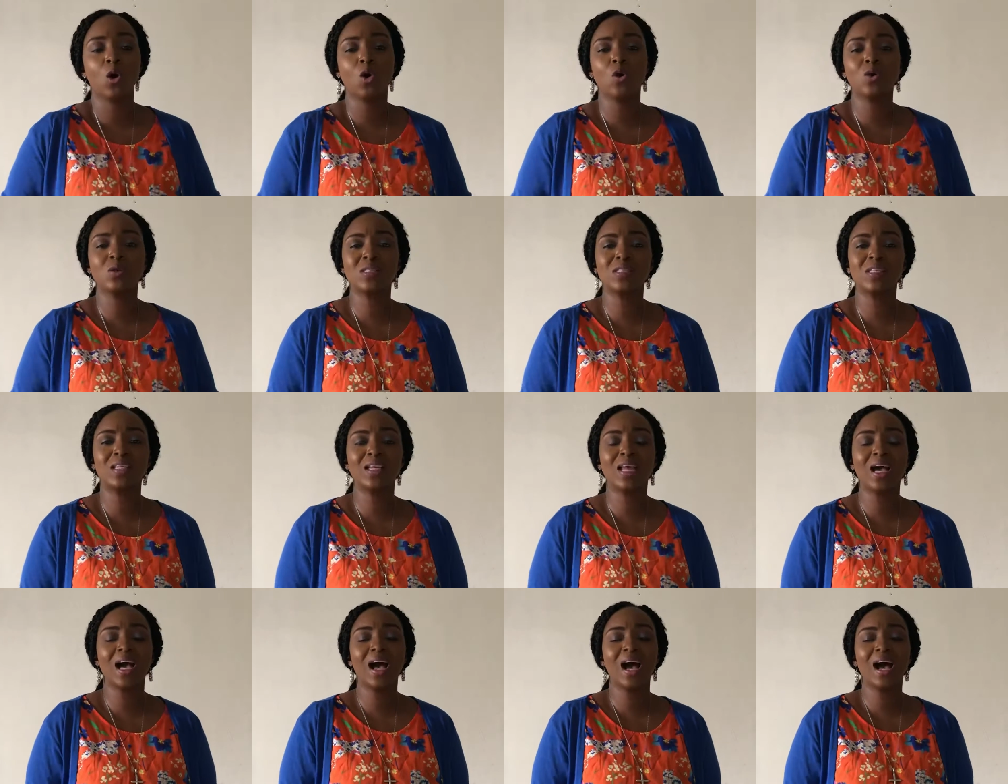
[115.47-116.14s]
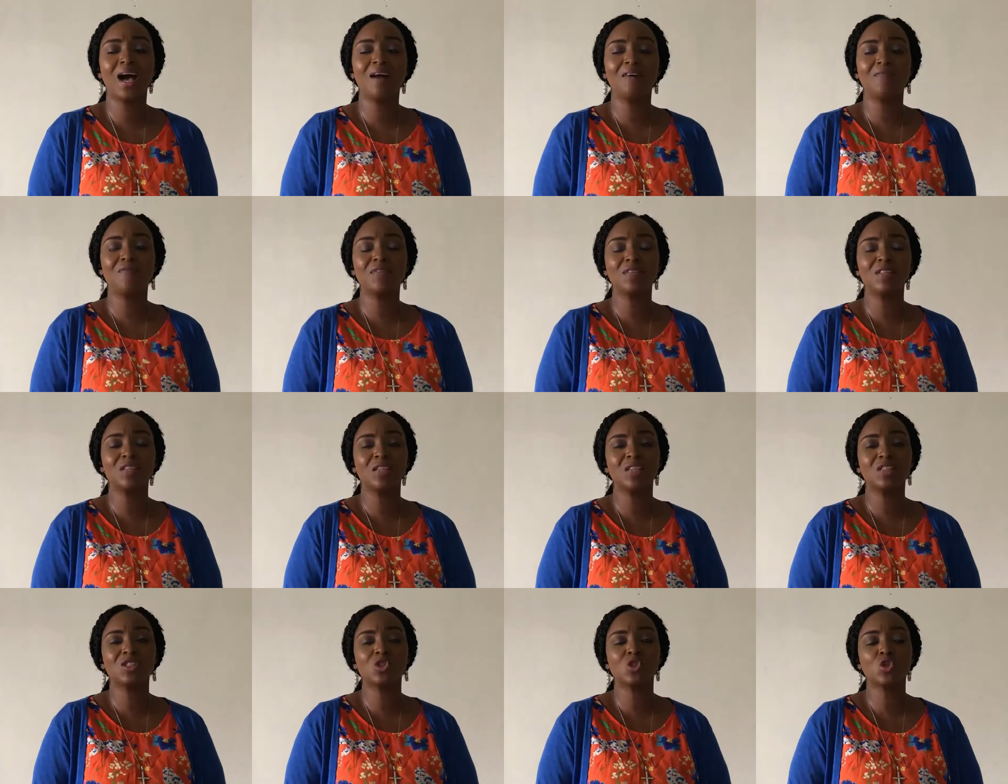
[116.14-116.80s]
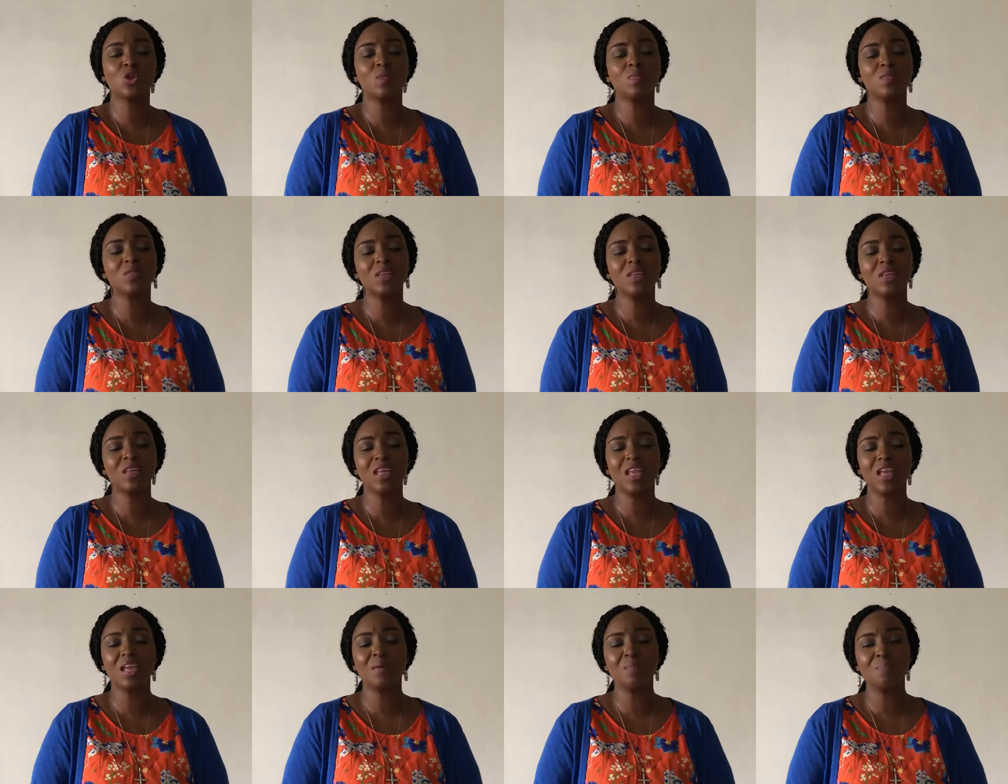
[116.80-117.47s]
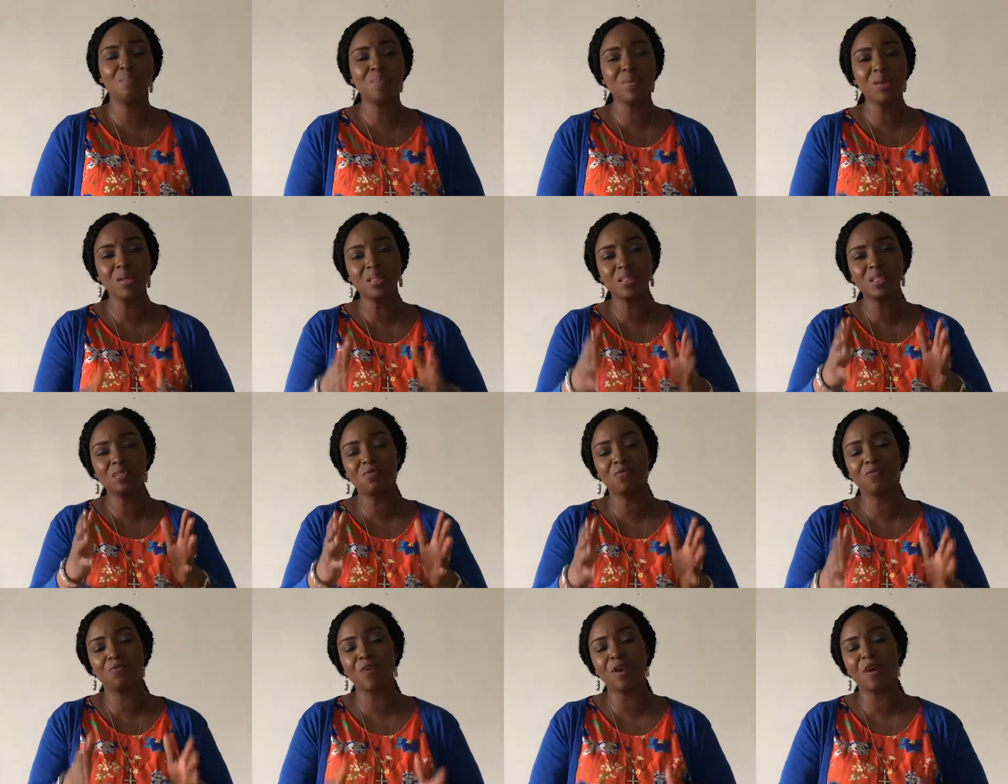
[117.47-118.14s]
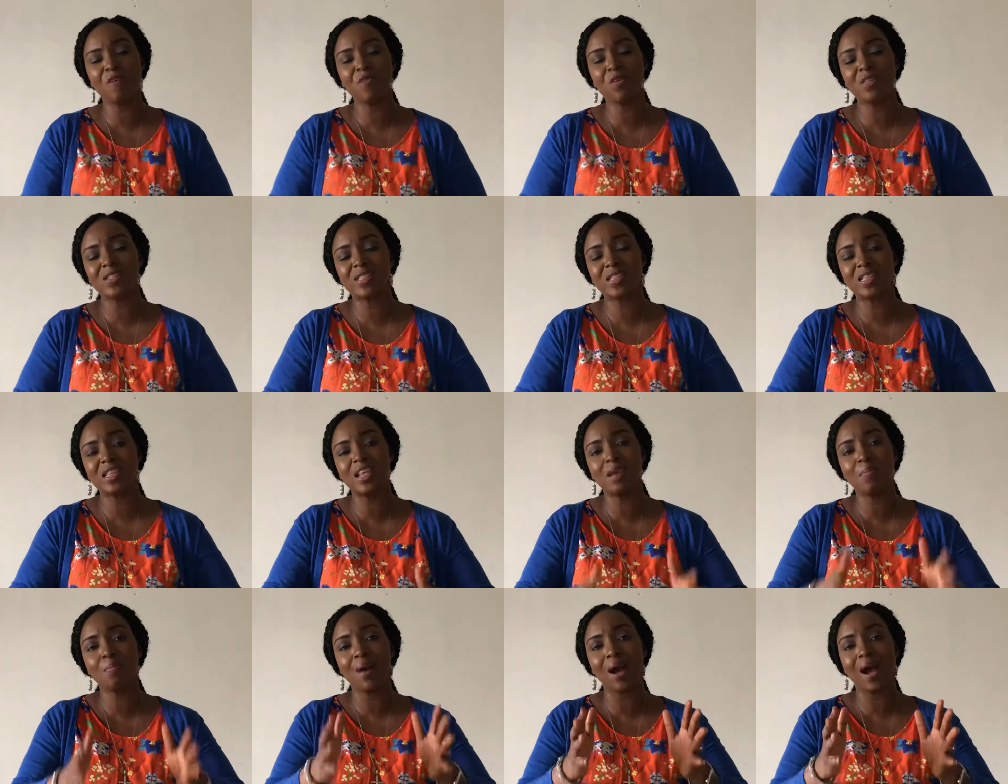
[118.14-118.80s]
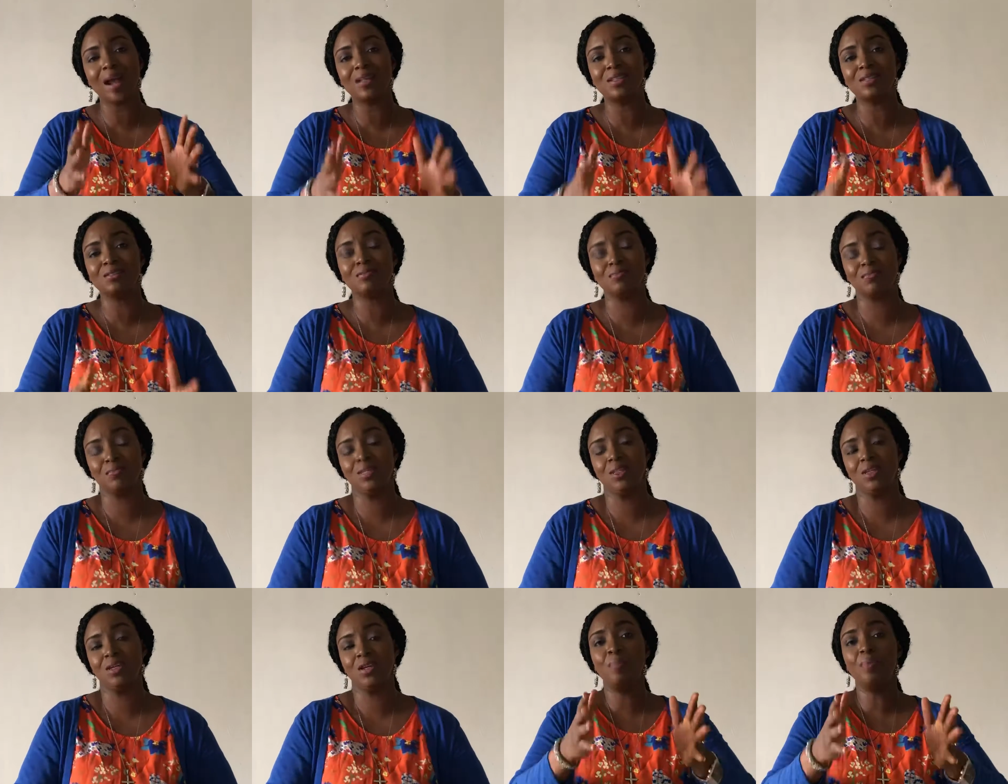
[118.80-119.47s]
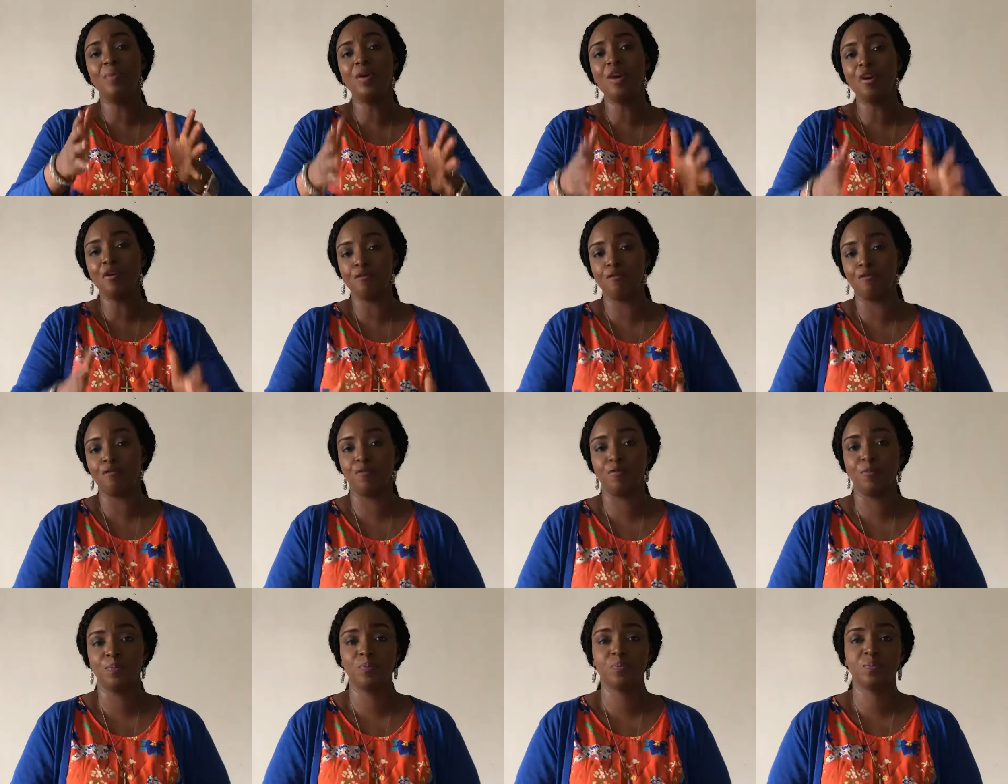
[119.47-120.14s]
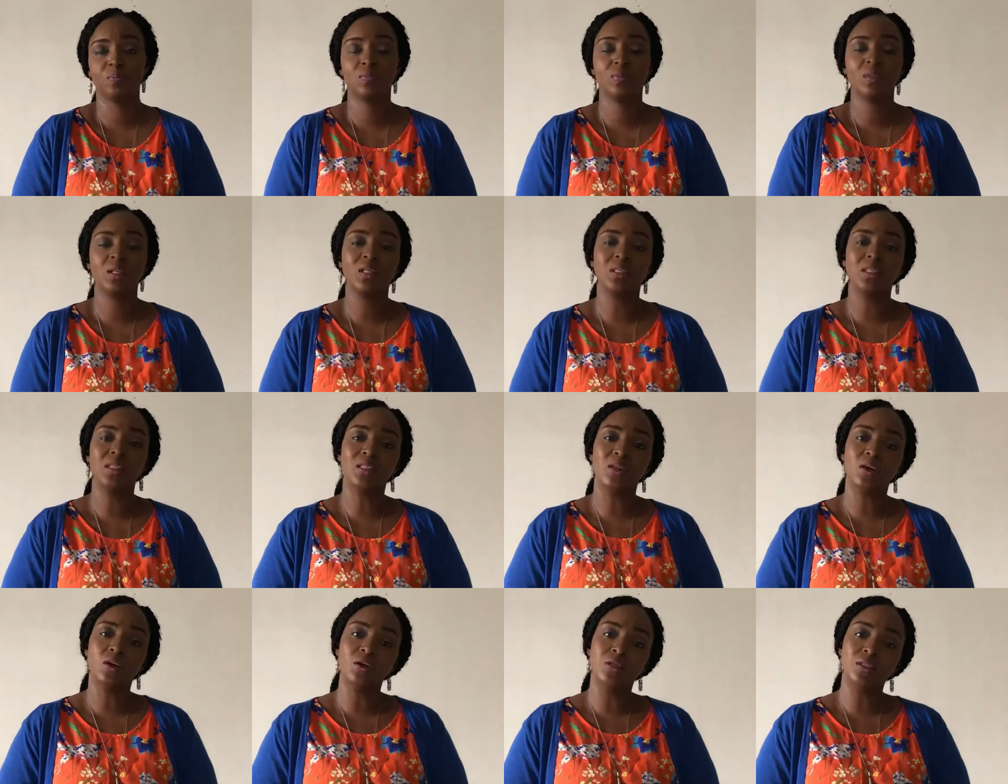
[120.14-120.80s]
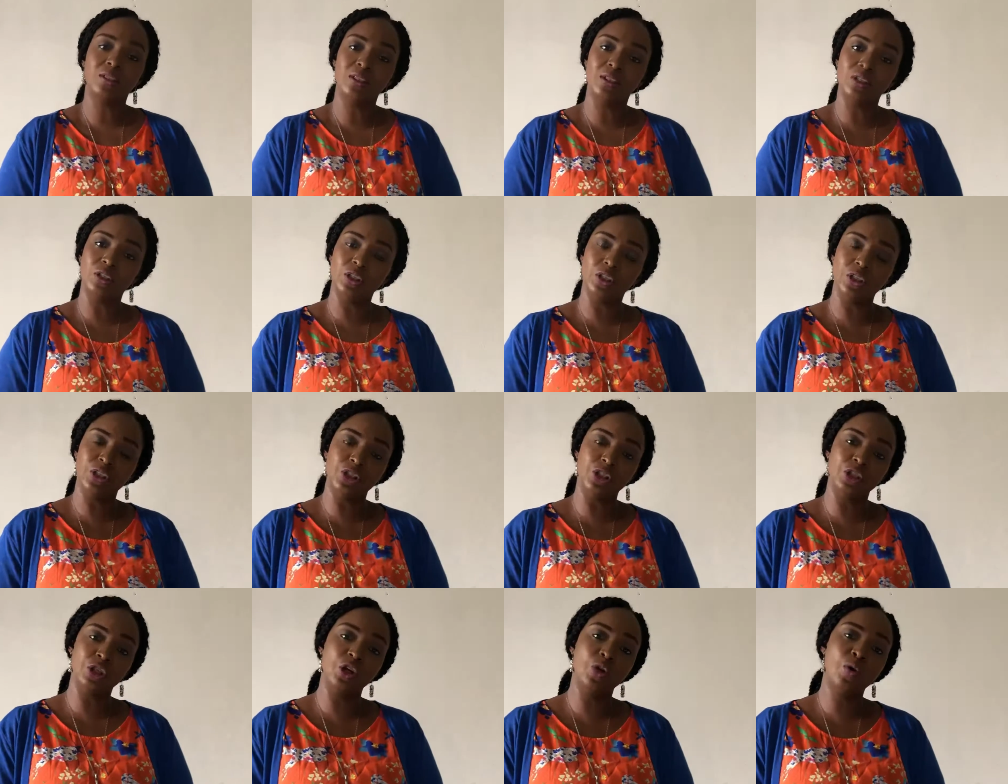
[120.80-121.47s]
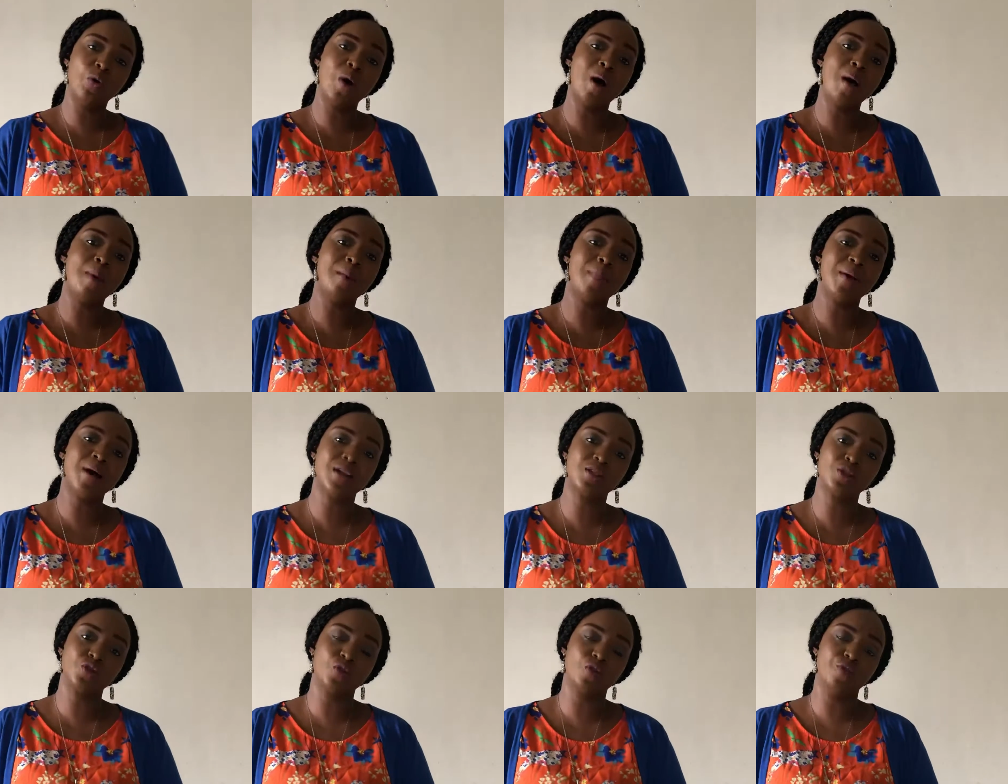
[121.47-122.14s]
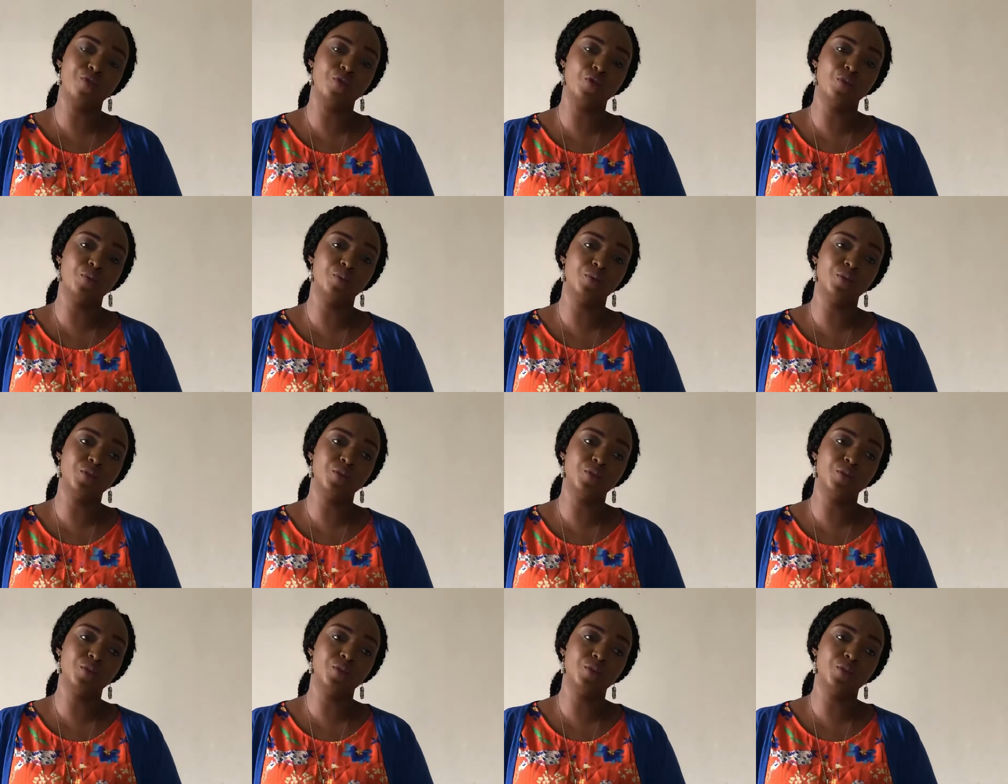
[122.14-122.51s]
consider having something a bit very slim and brief in the lower part of your